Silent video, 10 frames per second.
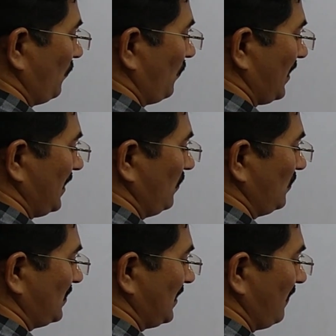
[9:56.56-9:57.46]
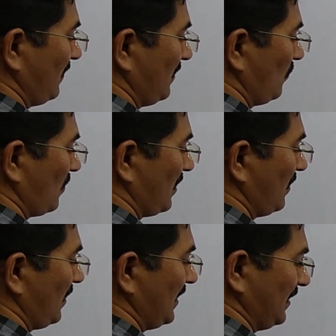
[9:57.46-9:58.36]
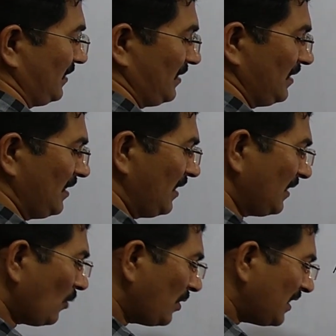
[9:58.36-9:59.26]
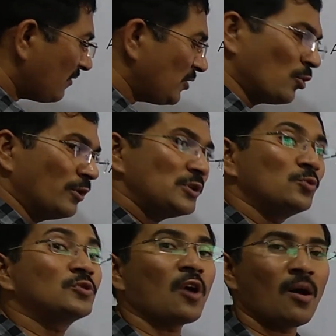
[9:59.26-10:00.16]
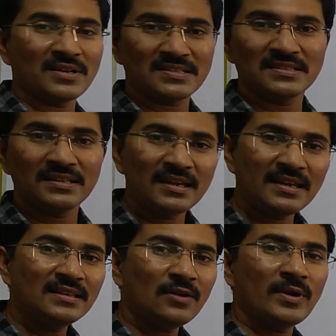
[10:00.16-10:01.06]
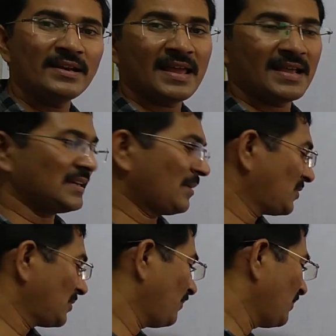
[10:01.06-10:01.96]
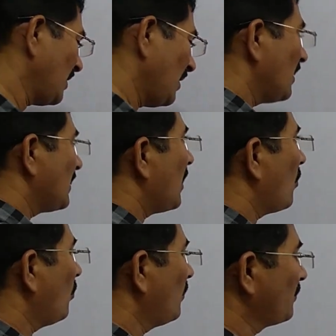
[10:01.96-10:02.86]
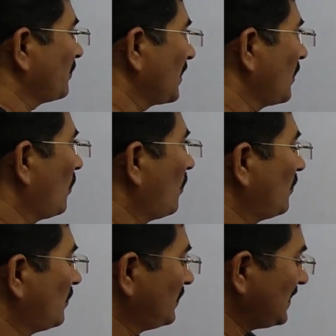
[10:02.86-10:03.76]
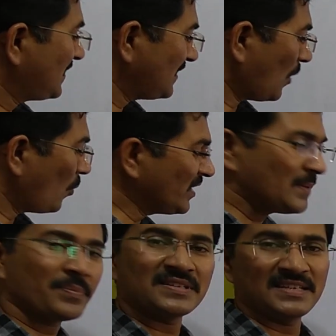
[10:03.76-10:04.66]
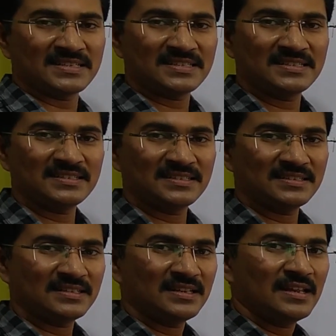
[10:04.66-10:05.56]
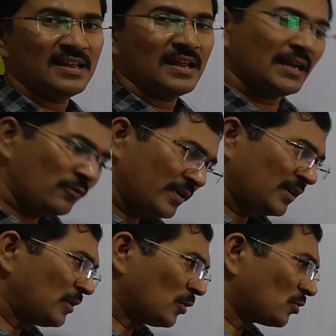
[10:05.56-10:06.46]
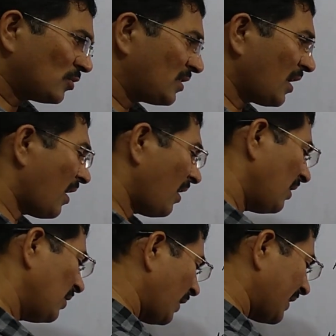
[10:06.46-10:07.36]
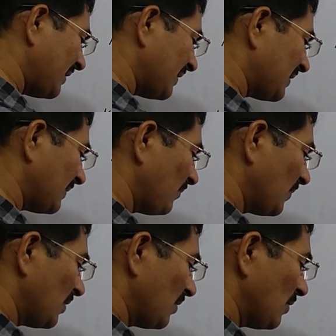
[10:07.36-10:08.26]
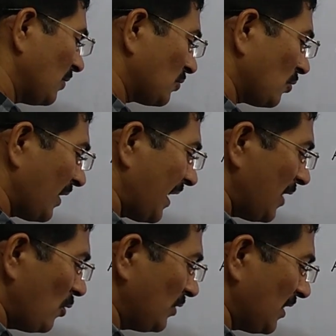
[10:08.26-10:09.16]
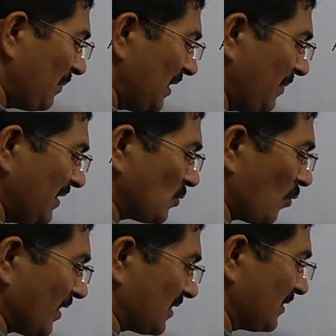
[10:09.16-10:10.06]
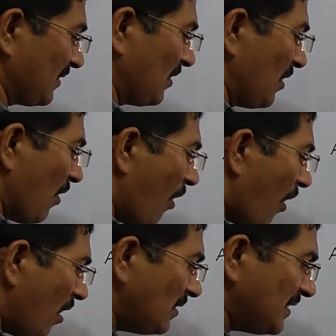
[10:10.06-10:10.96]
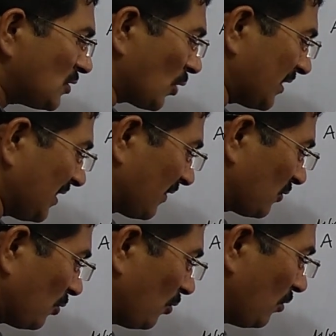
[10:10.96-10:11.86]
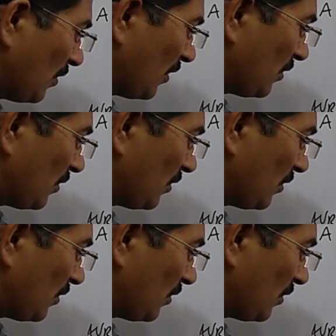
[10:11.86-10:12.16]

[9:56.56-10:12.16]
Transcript: 5, 7, 1, 9. Now here we don't use commas in the Venn diagrams. Now this is we represent. Now if you have to draw, do like this. So A union B means what? all these together. So